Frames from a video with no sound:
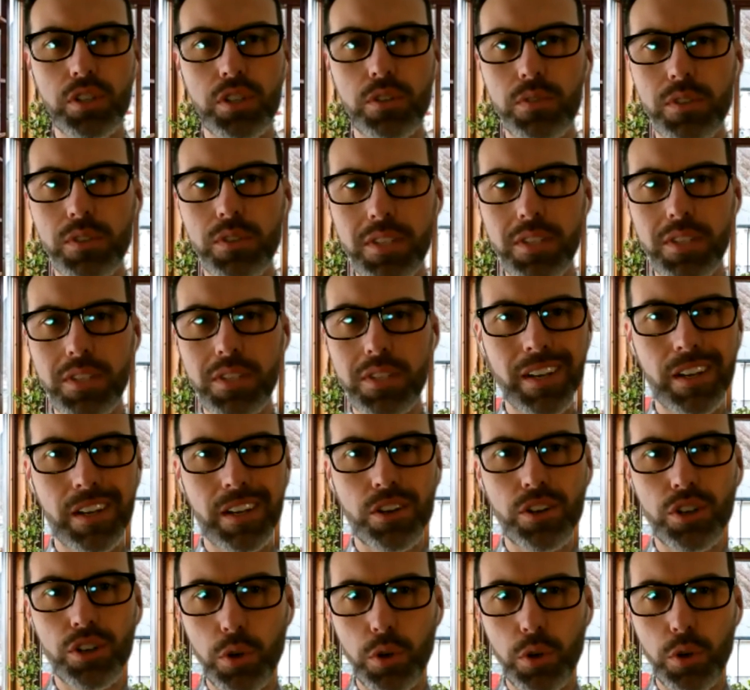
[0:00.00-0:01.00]
you to send in your
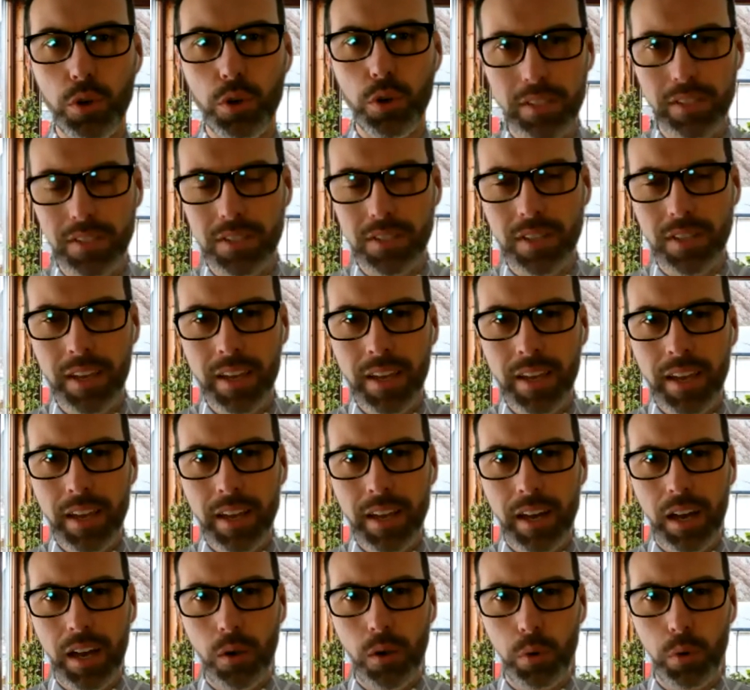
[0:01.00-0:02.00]
questions.
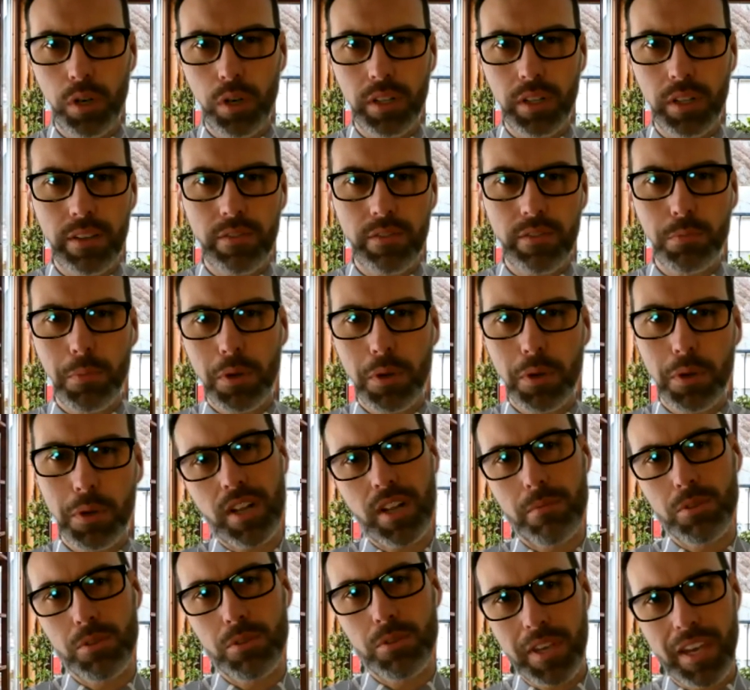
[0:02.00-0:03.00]
We're going to leave as much
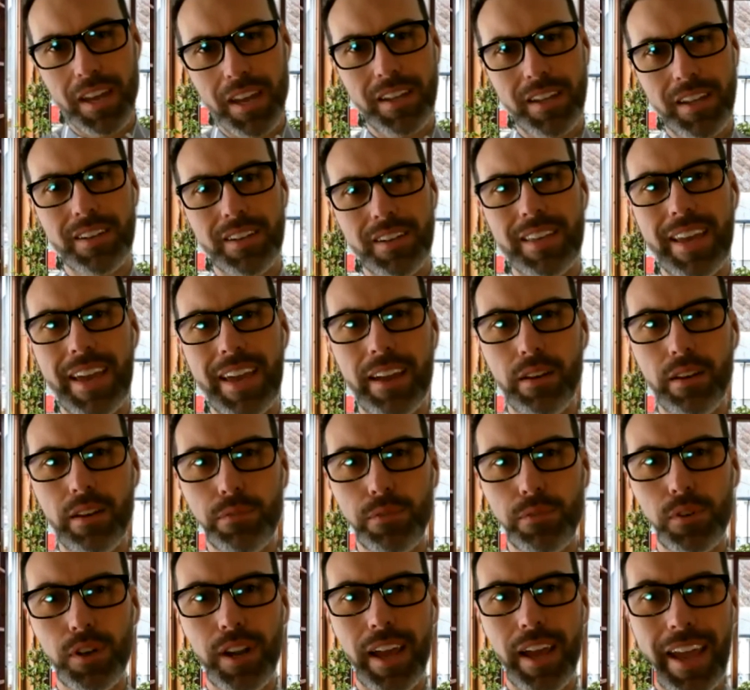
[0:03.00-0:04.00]
time as we can to the end
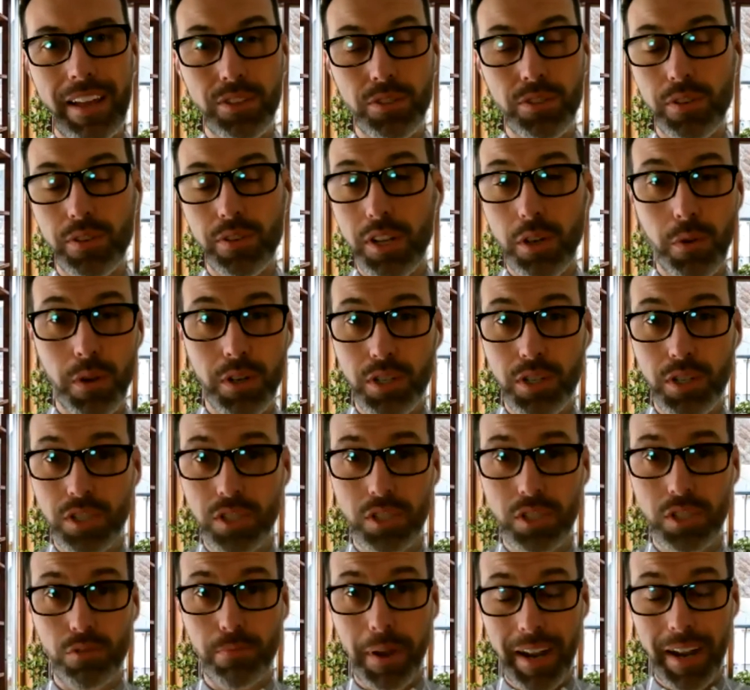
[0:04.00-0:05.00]
to answer any questions
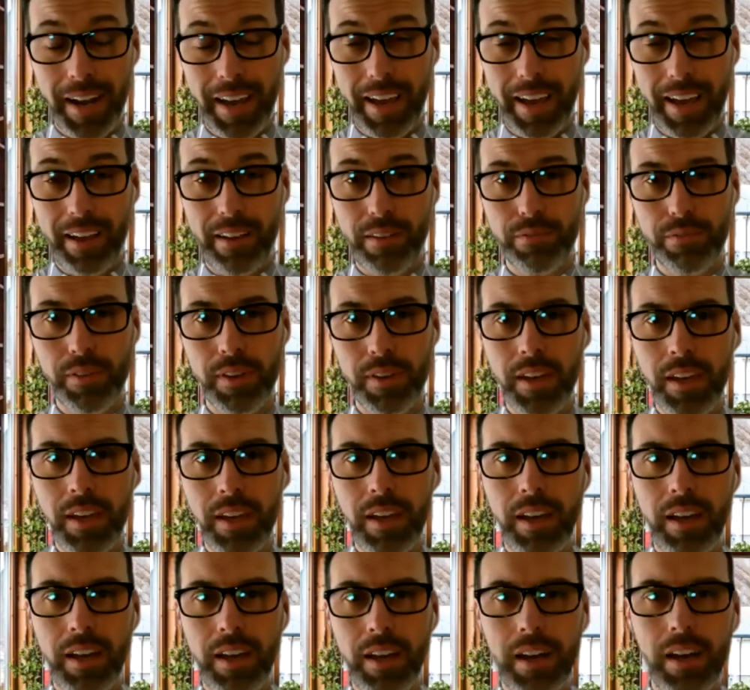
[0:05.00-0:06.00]
that you might have,
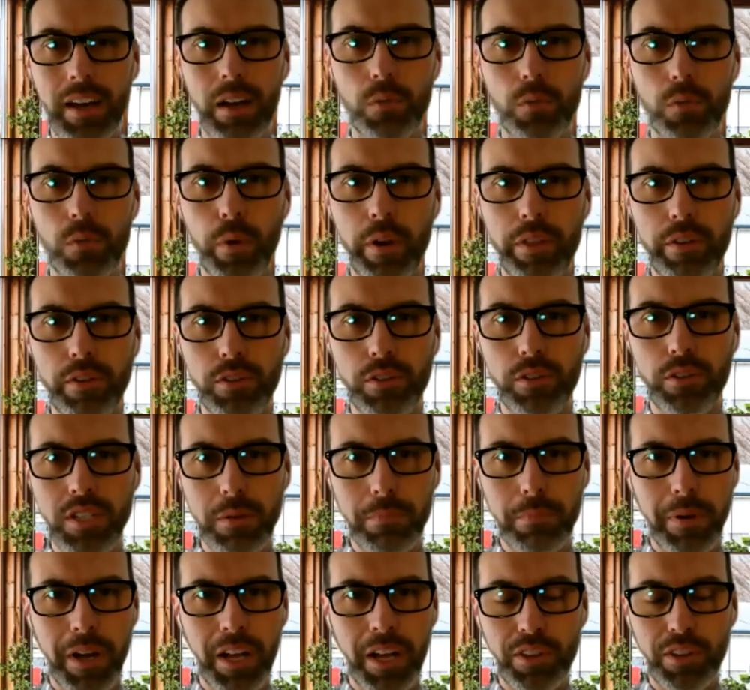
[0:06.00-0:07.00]
whether just
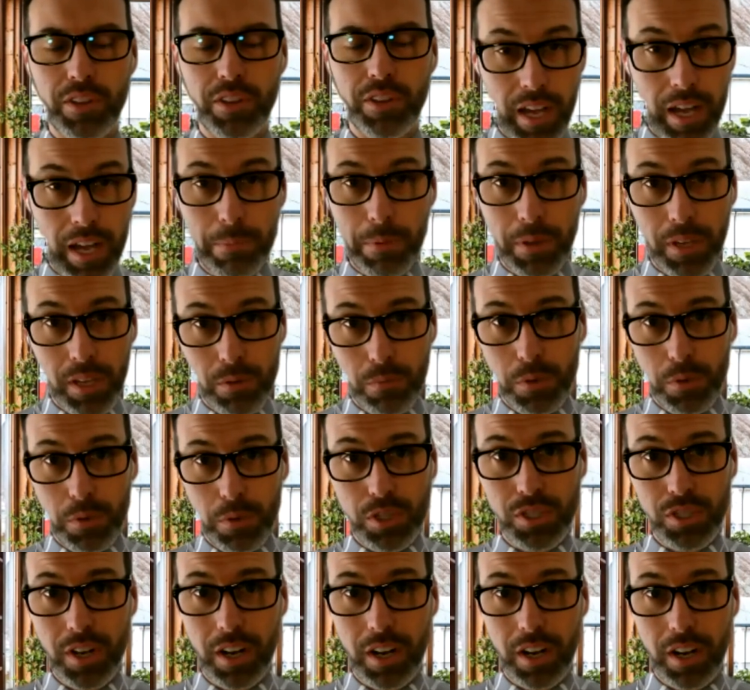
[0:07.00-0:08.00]
about the topic in
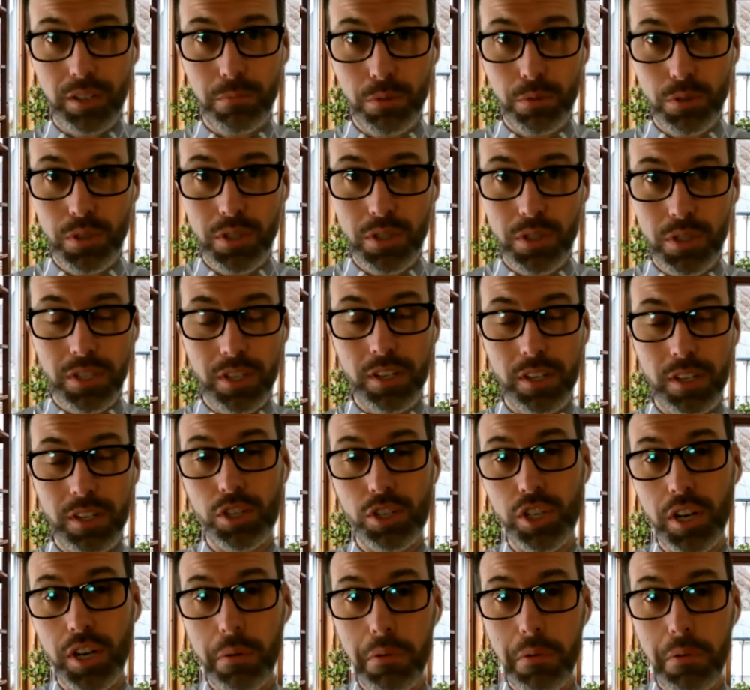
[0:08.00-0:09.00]
which Dr. Bruce is going to
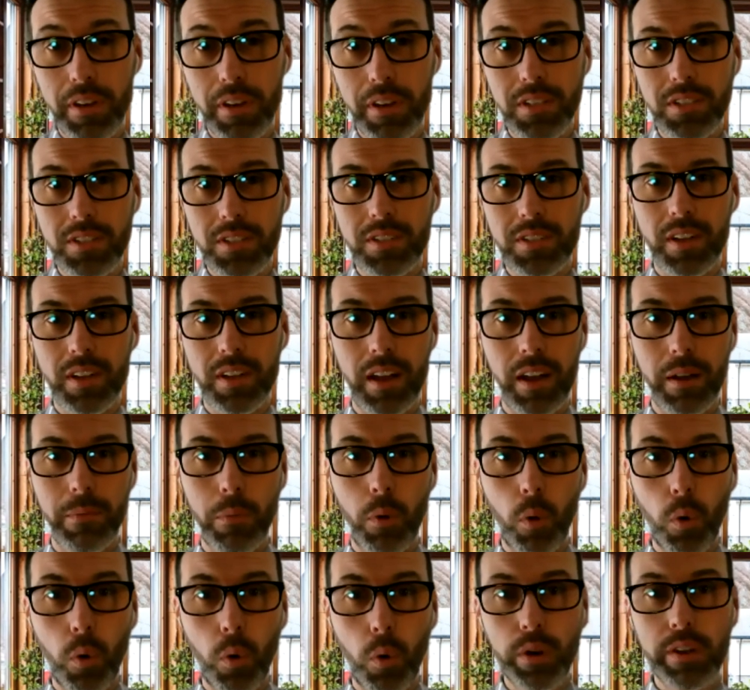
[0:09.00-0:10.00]
share with us,
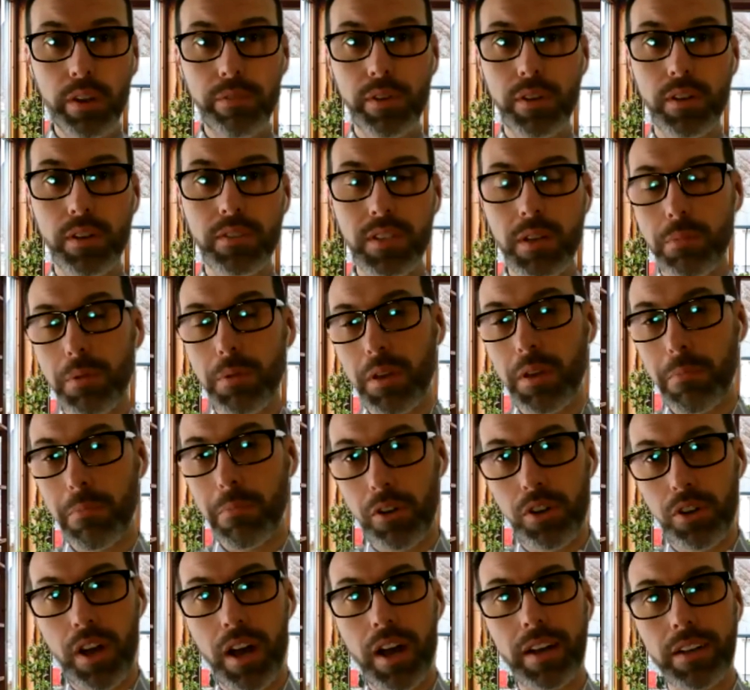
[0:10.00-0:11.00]
or even something
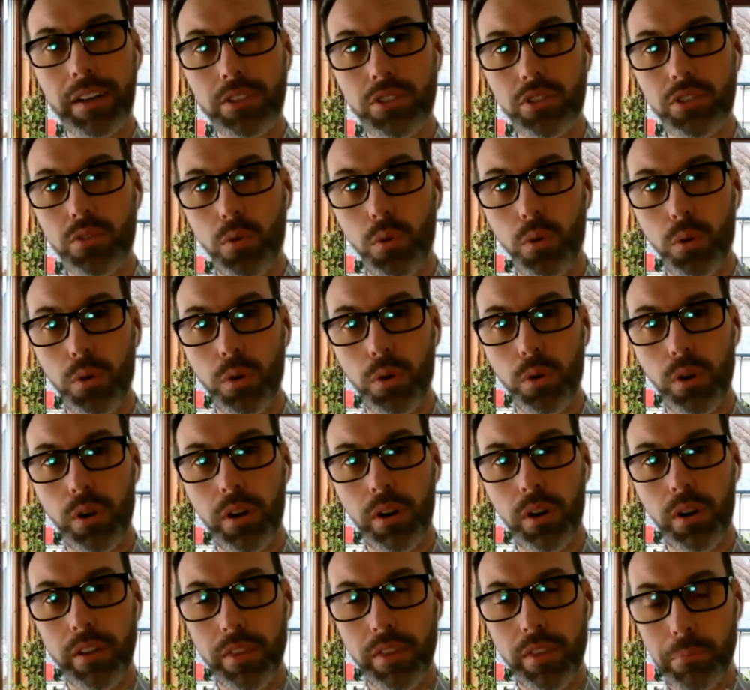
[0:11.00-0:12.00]
about Knox
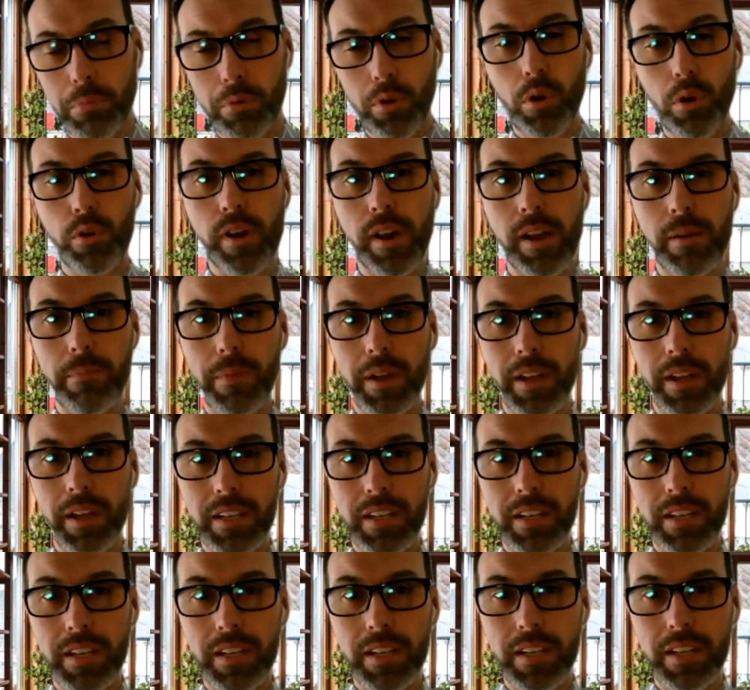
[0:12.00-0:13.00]
or the program that
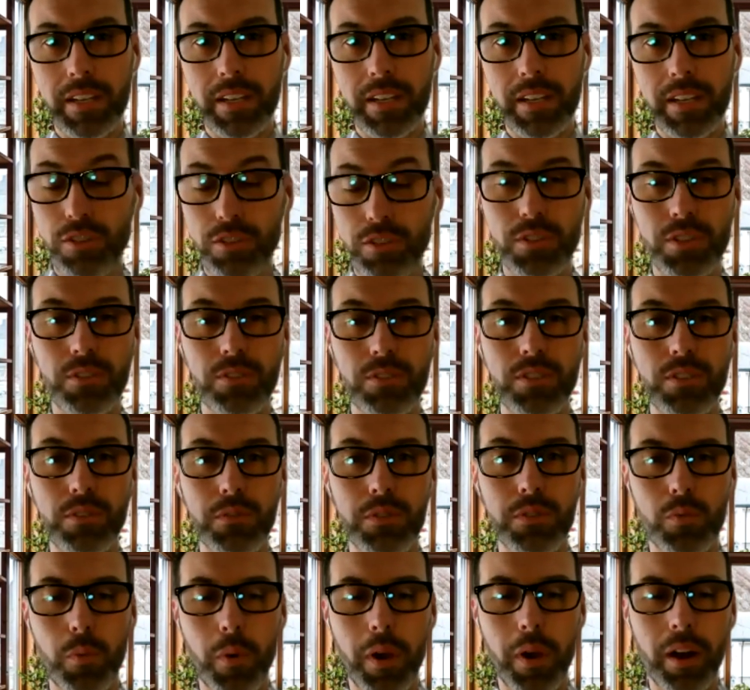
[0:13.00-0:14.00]
he's going to introduce you to
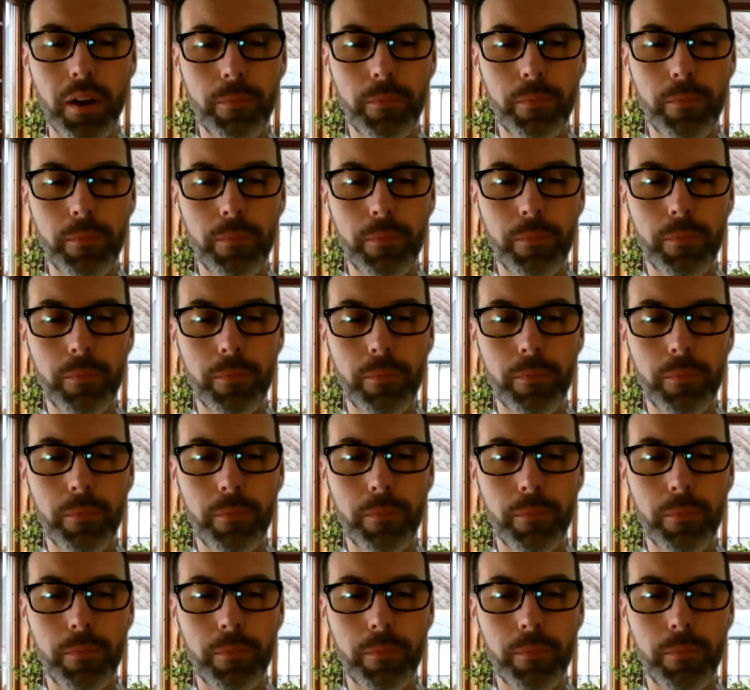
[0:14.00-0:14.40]
as well.